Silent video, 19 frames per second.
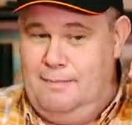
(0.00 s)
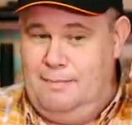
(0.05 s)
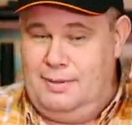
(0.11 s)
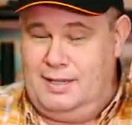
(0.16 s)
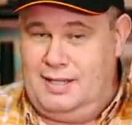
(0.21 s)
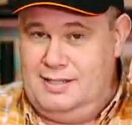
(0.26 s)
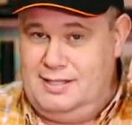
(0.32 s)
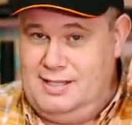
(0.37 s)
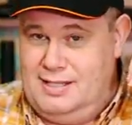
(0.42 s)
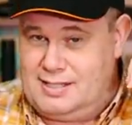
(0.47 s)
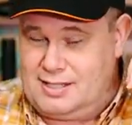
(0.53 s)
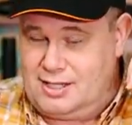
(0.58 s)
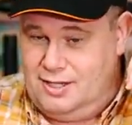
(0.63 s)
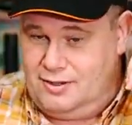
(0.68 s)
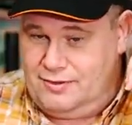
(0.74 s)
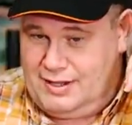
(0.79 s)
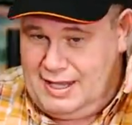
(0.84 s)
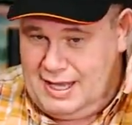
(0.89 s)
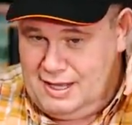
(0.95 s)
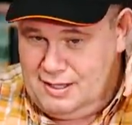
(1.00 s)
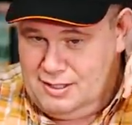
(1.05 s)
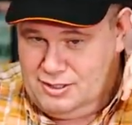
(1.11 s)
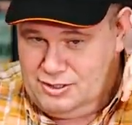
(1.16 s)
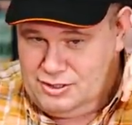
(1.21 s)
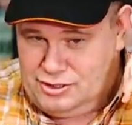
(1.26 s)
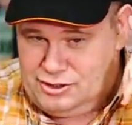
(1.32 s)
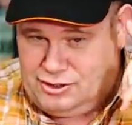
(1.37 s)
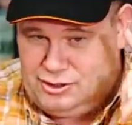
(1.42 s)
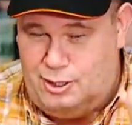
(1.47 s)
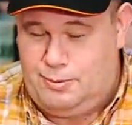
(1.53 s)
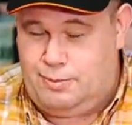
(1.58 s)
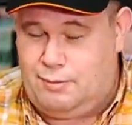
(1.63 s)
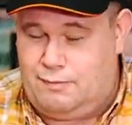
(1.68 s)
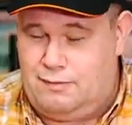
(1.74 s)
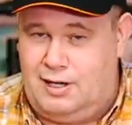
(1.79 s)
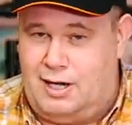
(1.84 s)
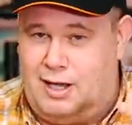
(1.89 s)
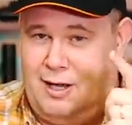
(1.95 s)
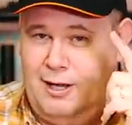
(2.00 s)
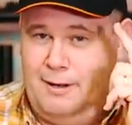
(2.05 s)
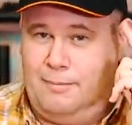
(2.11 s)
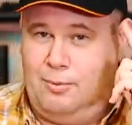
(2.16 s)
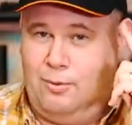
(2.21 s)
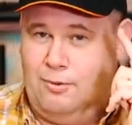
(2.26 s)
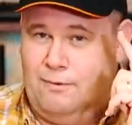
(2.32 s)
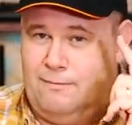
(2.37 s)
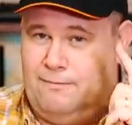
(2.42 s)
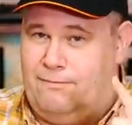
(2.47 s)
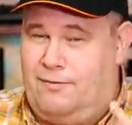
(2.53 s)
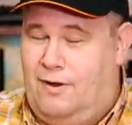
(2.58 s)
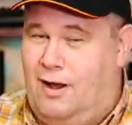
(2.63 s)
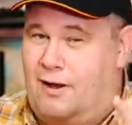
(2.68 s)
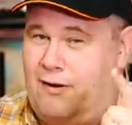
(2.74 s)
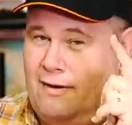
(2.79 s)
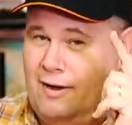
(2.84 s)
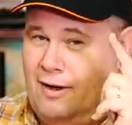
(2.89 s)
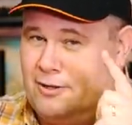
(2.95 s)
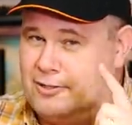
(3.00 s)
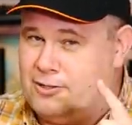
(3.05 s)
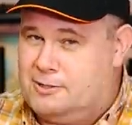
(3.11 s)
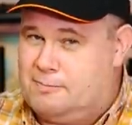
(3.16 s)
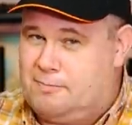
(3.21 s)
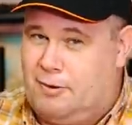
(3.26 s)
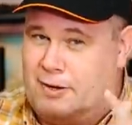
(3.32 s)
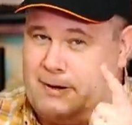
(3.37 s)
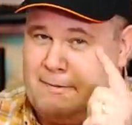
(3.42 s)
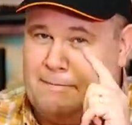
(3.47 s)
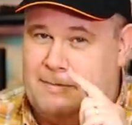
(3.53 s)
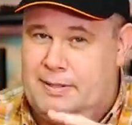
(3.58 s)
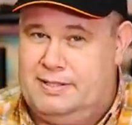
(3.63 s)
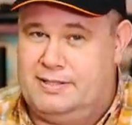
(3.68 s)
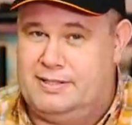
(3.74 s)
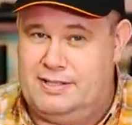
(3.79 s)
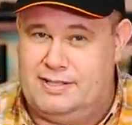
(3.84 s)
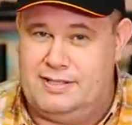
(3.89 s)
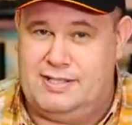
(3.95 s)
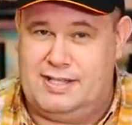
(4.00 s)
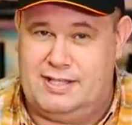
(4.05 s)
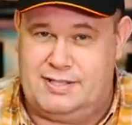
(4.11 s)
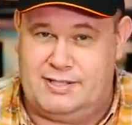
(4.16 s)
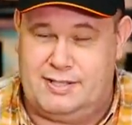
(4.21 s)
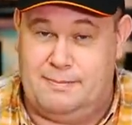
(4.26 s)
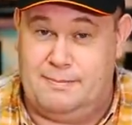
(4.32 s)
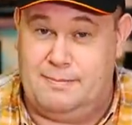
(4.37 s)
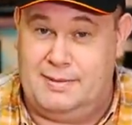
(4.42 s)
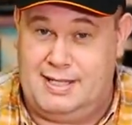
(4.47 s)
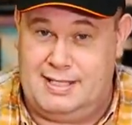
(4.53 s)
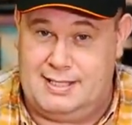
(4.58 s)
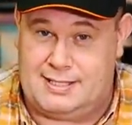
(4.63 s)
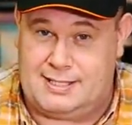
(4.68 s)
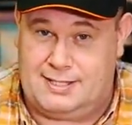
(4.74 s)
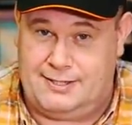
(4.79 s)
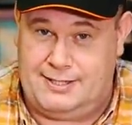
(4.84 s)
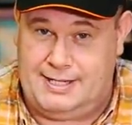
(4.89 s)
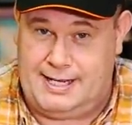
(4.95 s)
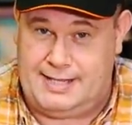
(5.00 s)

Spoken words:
because it's got that super reliable Weihrauch spring piston system inside